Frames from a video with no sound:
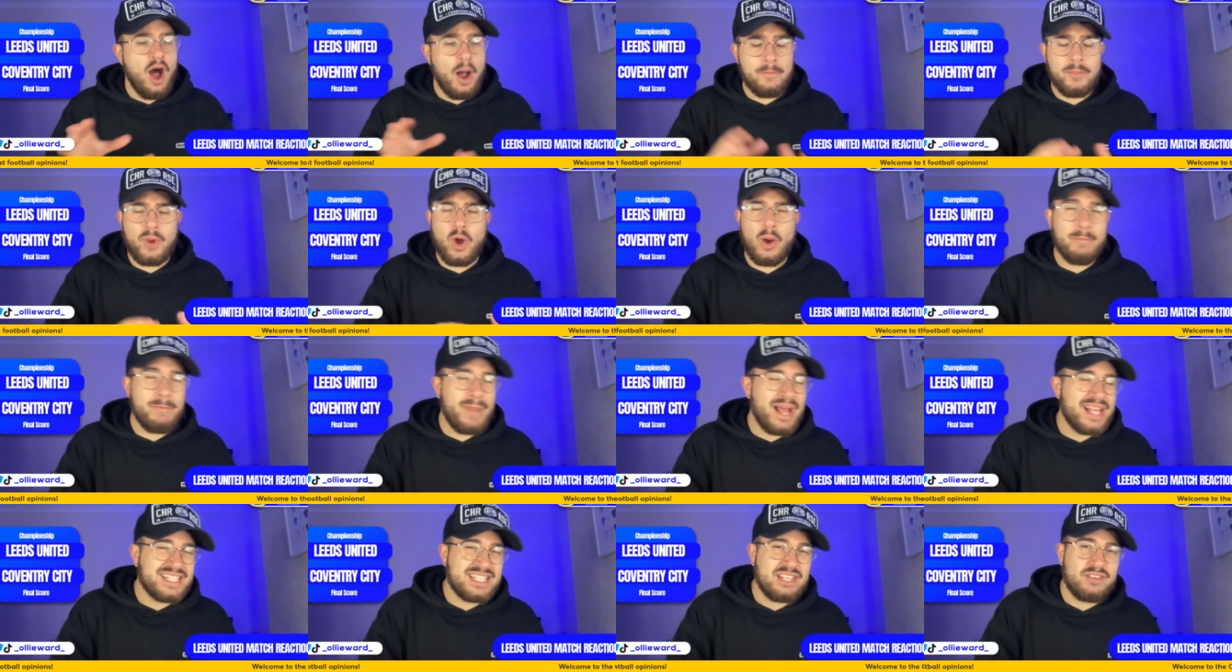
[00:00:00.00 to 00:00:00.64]
I'm not
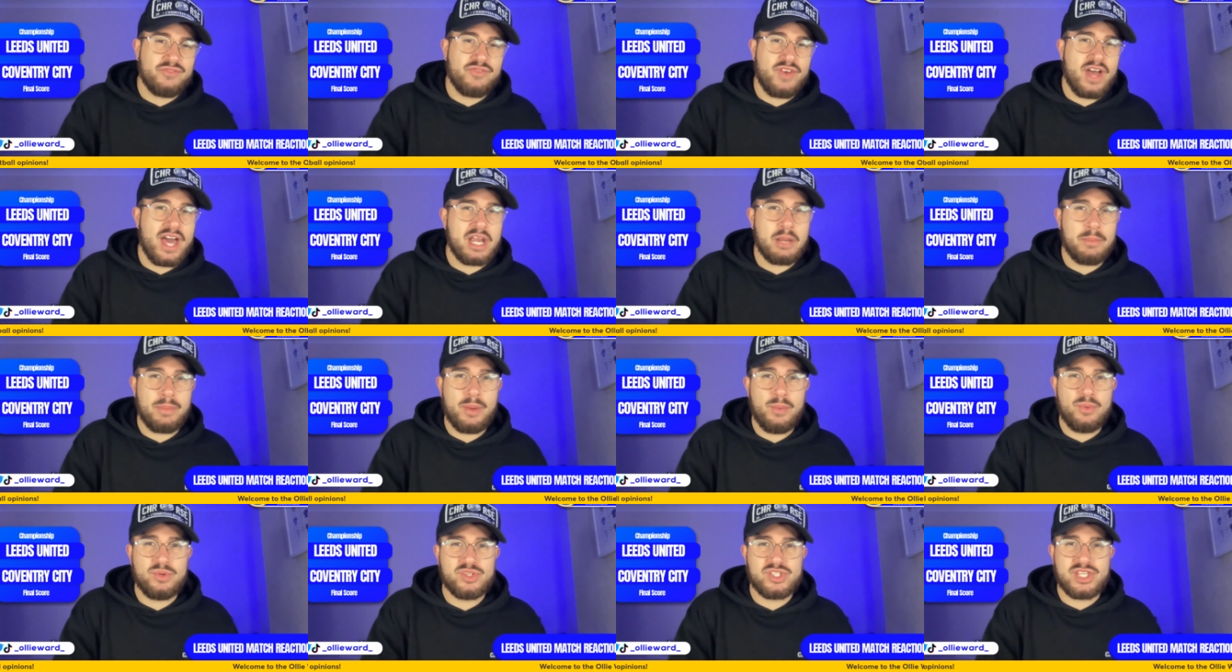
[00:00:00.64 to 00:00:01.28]
a massive fan
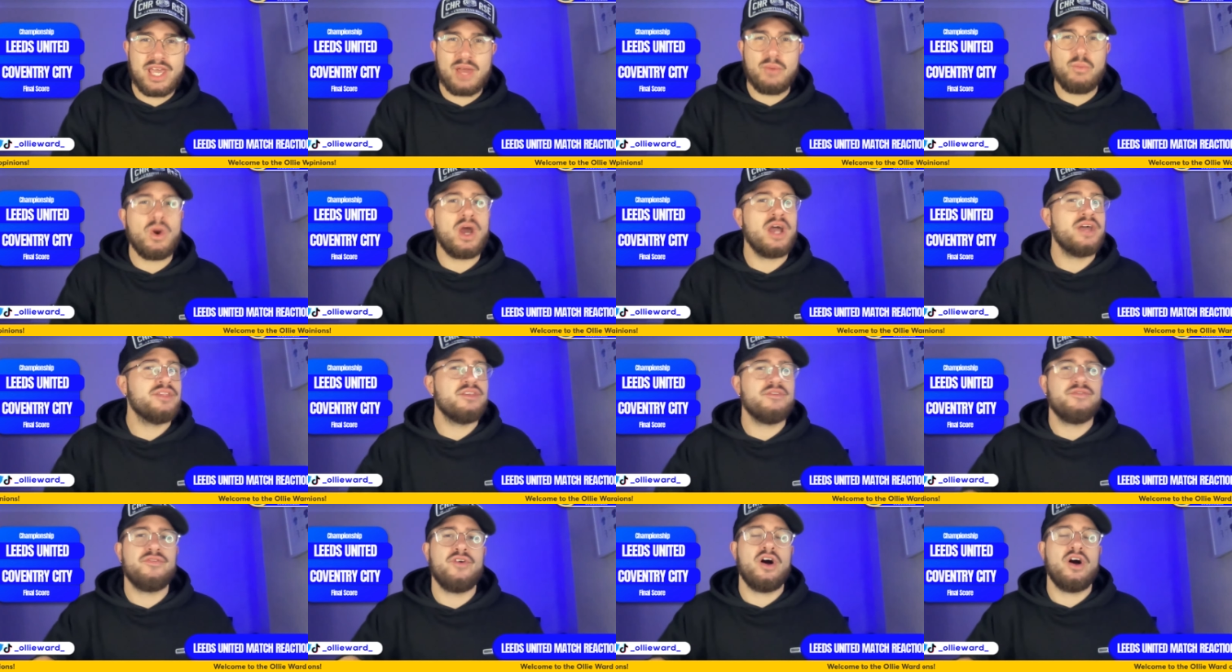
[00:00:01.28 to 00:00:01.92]
of people saying where
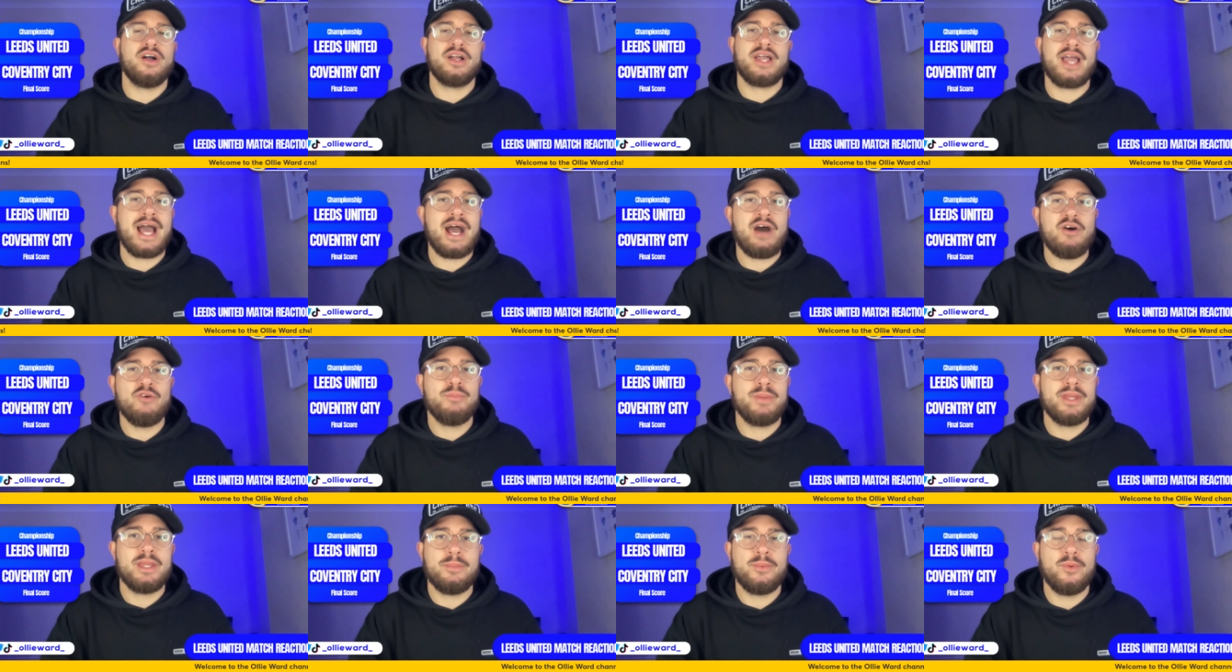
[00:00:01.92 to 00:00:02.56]
are the Farke
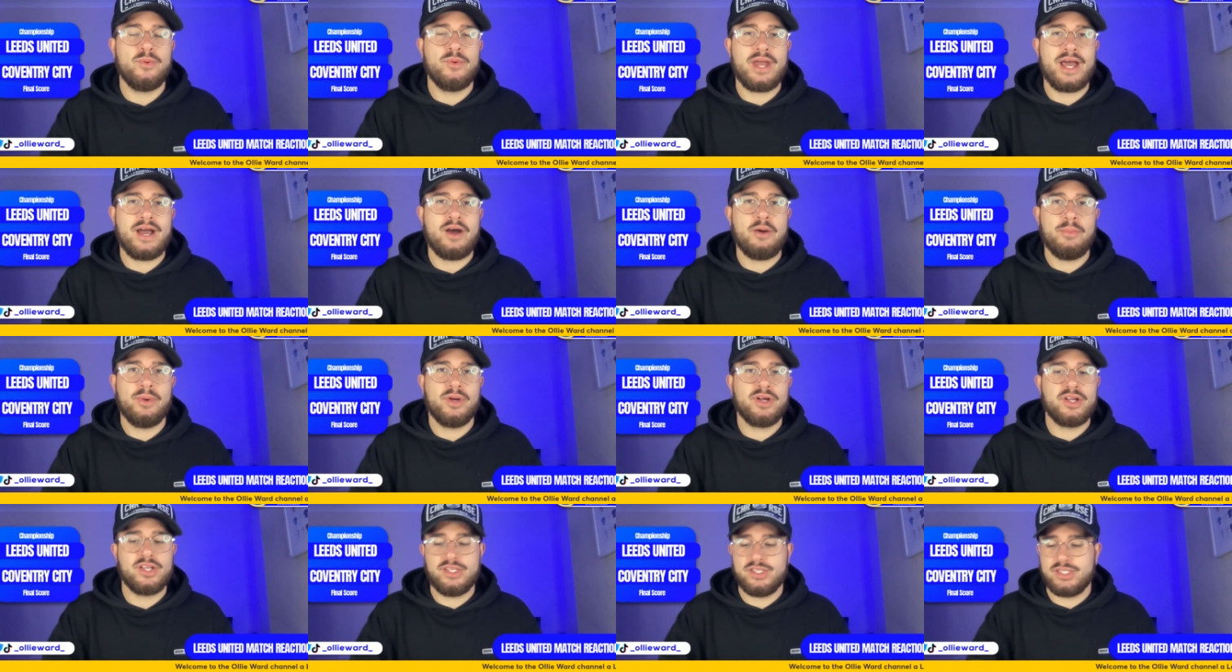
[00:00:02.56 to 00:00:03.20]
out people now
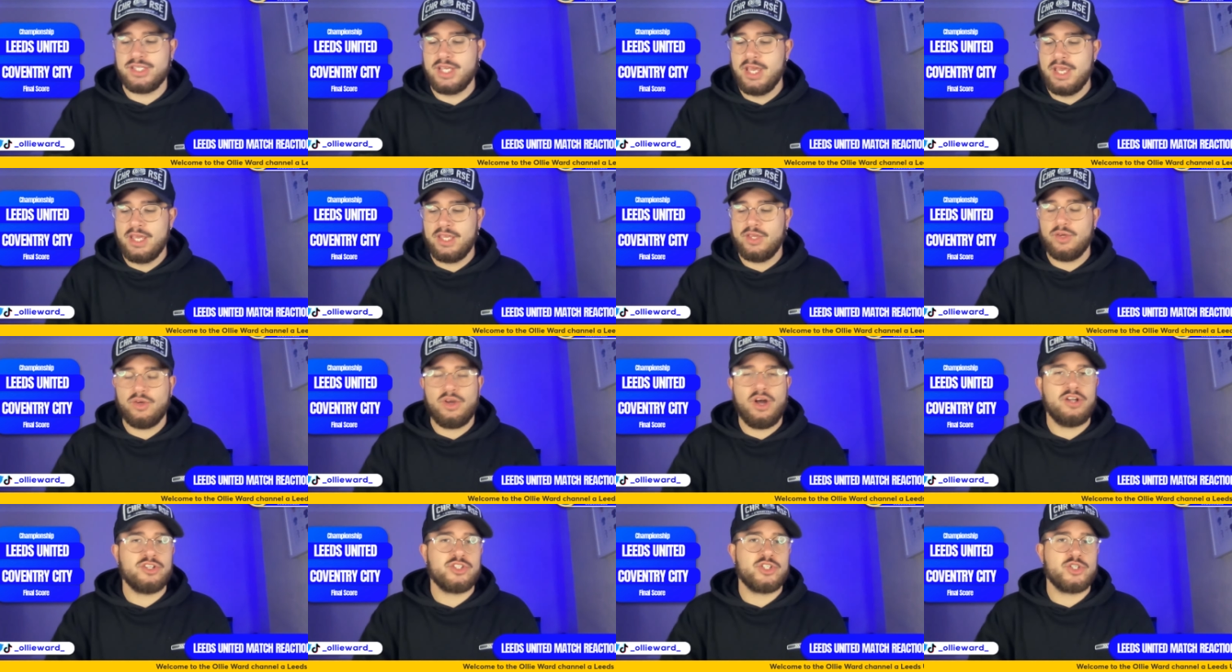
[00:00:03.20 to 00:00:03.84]
because
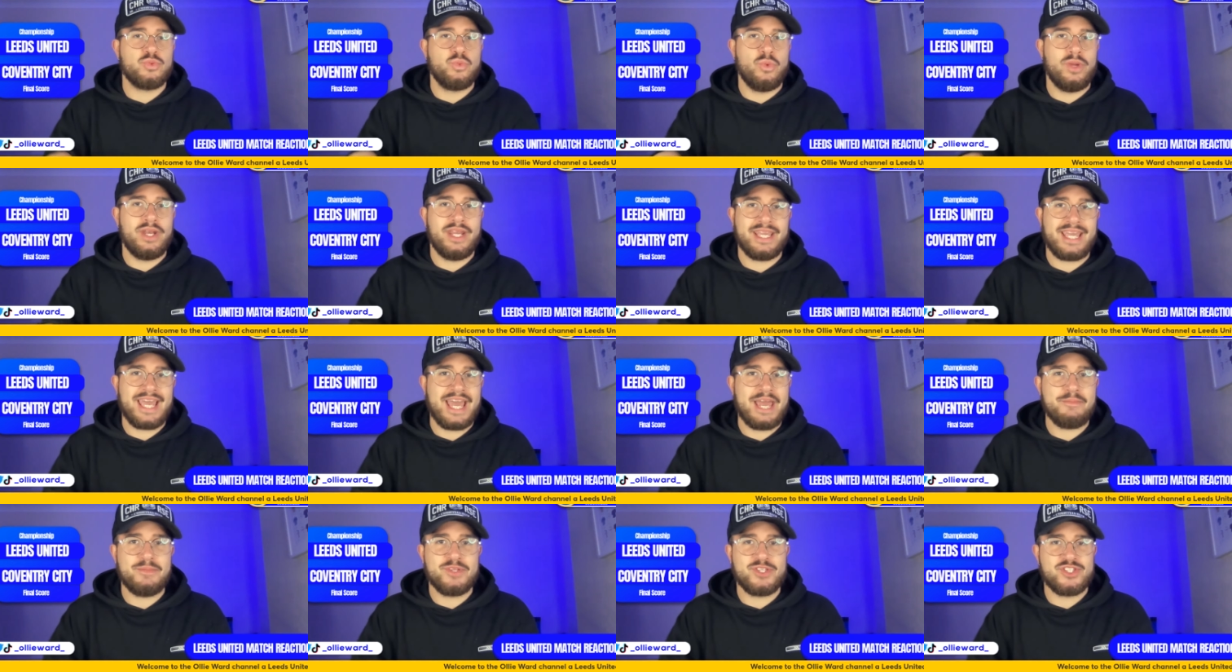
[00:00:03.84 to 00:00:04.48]
you can't just win a
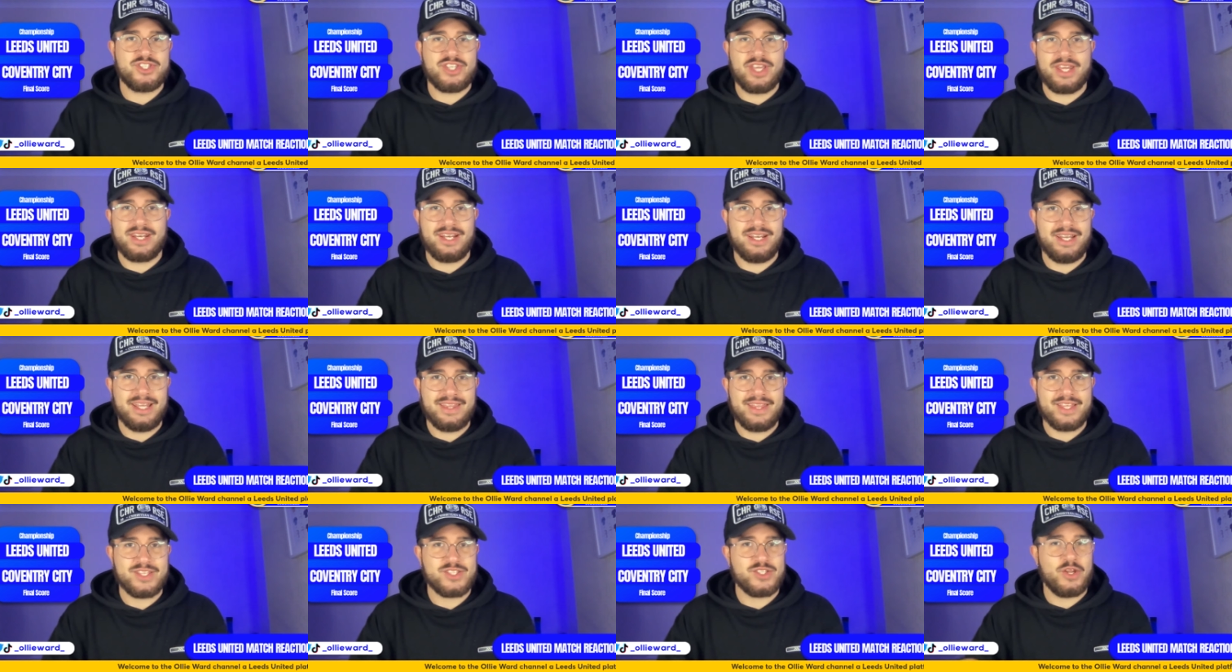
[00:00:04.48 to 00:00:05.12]
game and
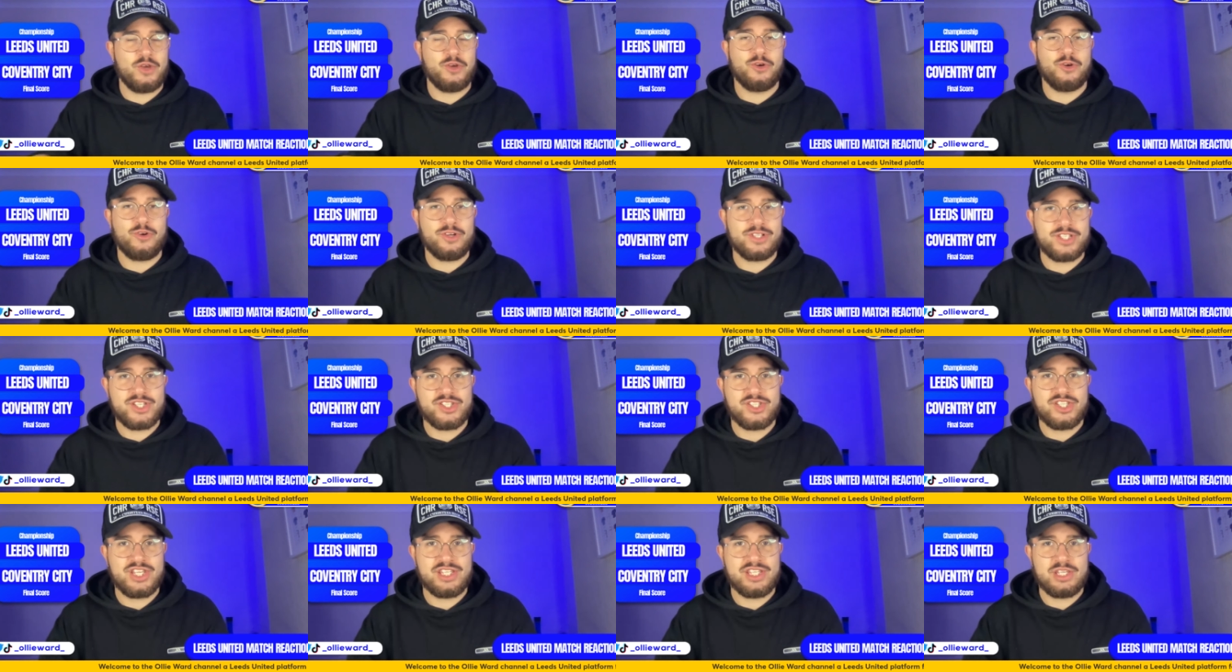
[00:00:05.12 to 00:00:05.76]
suddenly there's no
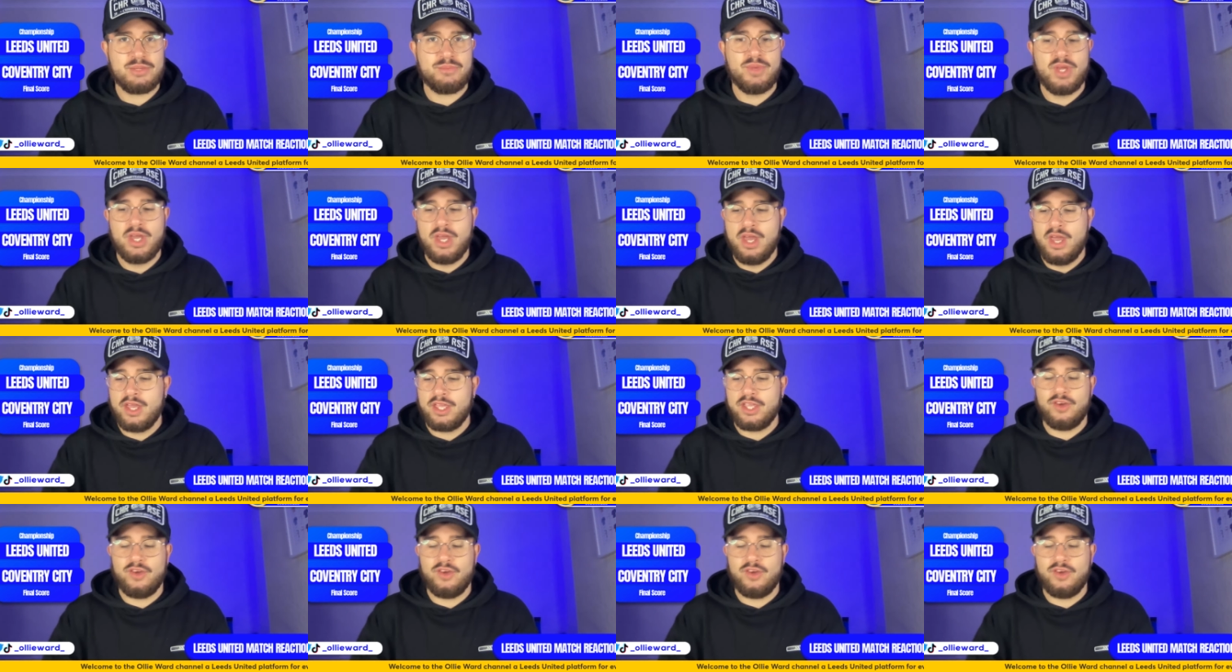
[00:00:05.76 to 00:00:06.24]
criticism.